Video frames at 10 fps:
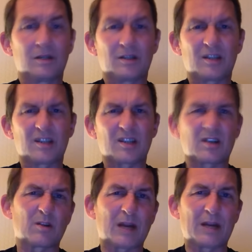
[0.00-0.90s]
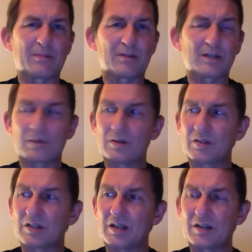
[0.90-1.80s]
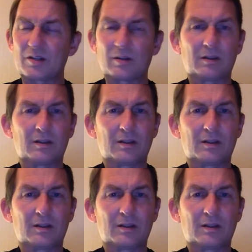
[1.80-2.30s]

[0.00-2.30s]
six o'clock paper, I suppose, the Sentinel.